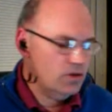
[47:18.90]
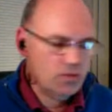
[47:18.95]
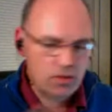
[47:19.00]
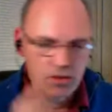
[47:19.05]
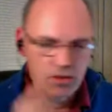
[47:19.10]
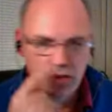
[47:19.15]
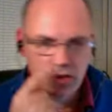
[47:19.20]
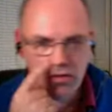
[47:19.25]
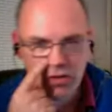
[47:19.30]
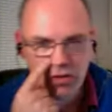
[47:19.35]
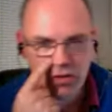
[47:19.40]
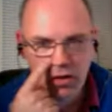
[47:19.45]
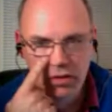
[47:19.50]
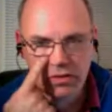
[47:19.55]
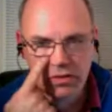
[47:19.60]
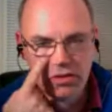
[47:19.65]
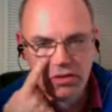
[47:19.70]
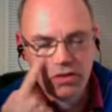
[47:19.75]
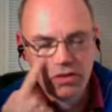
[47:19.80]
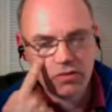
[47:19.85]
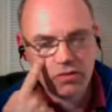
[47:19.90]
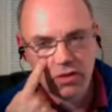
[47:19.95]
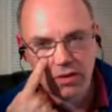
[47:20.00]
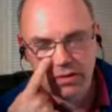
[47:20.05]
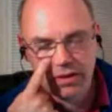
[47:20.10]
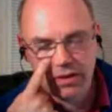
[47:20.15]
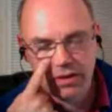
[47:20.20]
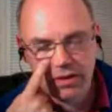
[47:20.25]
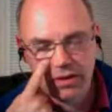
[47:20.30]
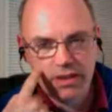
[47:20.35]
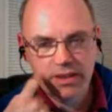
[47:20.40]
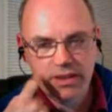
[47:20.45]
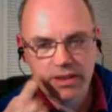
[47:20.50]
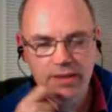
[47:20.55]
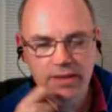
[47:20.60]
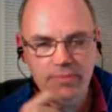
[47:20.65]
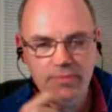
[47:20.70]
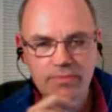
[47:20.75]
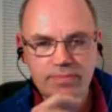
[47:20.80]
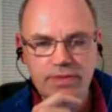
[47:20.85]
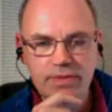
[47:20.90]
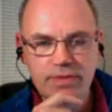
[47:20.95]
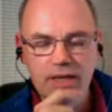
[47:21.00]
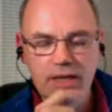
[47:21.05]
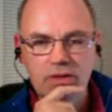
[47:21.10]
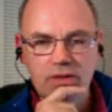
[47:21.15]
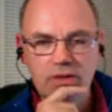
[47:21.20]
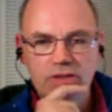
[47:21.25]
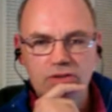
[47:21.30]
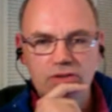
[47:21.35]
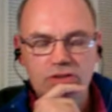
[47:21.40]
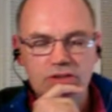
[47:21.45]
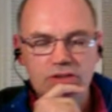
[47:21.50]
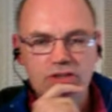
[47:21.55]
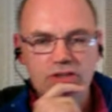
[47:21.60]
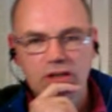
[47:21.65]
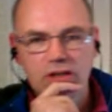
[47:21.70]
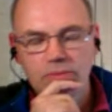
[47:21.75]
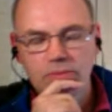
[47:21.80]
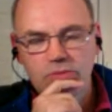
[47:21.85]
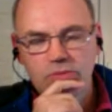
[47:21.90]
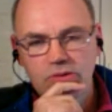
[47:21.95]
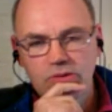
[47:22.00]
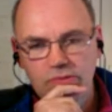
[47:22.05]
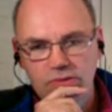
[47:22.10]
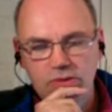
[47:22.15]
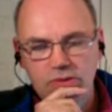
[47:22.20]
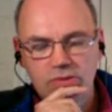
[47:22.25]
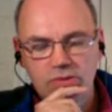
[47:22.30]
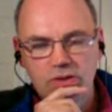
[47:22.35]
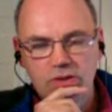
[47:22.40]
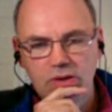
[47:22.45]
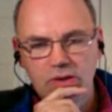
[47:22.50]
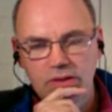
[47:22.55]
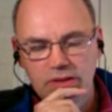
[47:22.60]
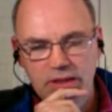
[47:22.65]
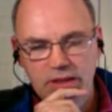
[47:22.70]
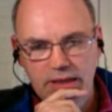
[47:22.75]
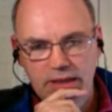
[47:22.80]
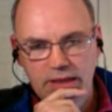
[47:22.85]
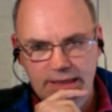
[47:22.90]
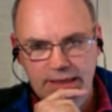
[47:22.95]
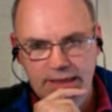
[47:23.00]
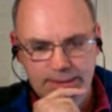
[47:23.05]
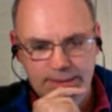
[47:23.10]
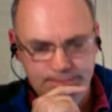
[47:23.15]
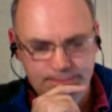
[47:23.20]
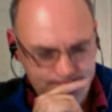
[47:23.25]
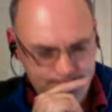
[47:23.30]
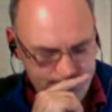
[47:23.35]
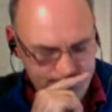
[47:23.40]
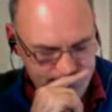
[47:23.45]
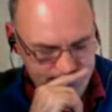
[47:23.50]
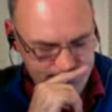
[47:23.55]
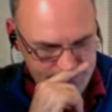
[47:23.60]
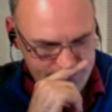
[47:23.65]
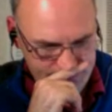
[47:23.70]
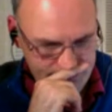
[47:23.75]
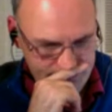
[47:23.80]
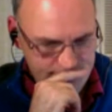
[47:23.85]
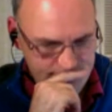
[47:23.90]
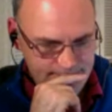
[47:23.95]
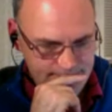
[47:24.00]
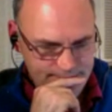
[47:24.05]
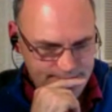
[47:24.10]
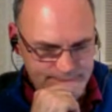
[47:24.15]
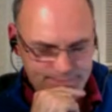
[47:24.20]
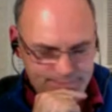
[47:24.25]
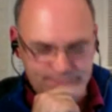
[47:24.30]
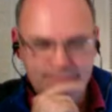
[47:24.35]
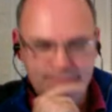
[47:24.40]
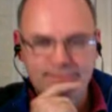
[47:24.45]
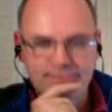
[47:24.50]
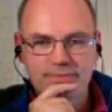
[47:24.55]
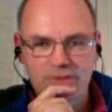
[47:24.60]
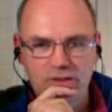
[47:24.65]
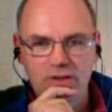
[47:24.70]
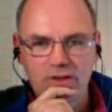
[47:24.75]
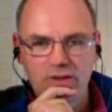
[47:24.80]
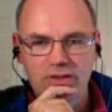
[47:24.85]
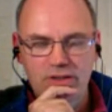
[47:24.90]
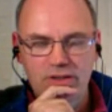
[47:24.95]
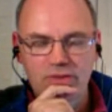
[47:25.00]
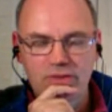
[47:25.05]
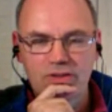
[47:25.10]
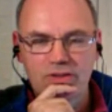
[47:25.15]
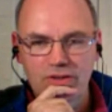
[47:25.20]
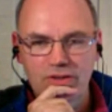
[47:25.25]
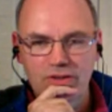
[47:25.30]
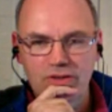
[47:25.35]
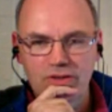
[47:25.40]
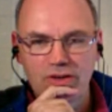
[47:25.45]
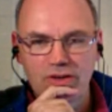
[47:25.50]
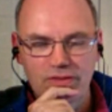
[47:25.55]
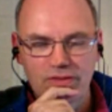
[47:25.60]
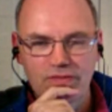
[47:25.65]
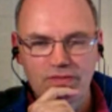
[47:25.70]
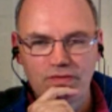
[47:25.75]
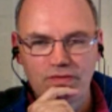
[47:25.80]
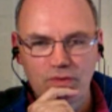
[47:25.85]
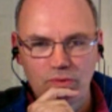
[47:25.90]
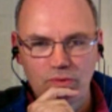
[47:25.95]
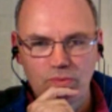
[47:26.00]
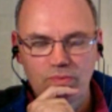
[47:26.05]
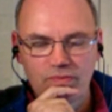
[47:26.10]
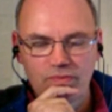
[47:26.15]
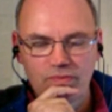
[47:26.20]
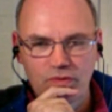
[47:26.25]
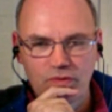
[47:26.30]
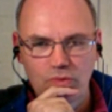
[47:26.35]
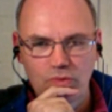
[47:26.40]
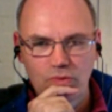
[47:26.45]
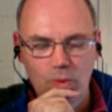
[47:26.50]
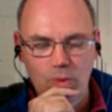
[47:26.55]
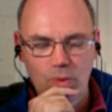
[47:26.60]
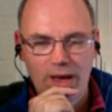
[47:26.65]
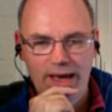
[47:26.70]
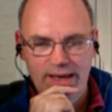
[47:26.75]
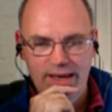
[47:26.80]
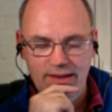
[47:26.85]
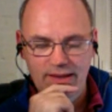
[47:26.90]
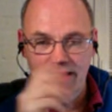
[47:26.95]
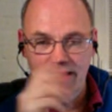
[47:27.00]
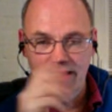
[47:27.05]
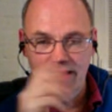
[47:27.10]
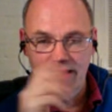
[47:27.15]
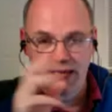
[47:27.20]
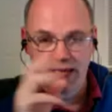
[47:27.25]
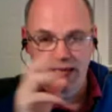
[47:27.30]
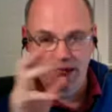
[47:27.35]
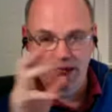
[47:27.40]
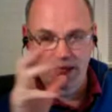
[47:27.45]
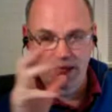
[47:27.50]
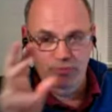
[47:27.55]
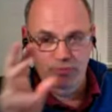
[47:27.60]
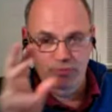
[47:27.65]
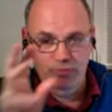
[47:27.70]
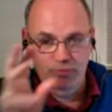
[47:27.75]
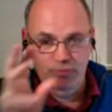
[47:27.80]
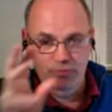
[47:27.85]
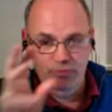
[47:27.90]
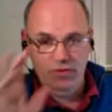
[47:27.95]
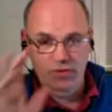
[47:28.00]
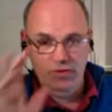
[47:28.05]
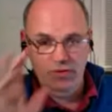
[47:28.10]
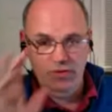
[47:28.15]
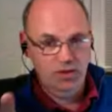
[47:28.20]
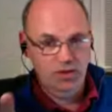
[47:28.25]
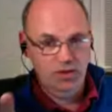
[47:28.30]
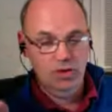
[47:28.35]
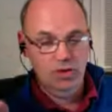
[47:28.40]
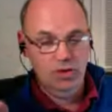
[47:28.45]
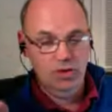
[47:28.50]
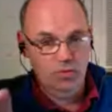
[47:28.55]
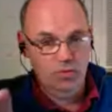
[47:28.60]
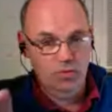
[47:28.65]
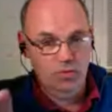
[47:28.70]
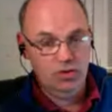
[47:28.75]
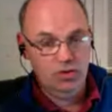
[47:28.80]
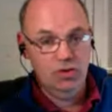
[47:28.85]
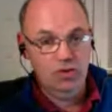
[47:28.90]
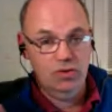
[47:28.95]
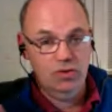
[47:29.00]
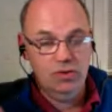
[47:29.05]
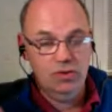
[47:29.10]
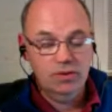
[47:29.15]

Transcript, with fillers: um, you got you got the um, dare I use the term you you got the um, you got you you got the full full whack. He praised you where your work was good.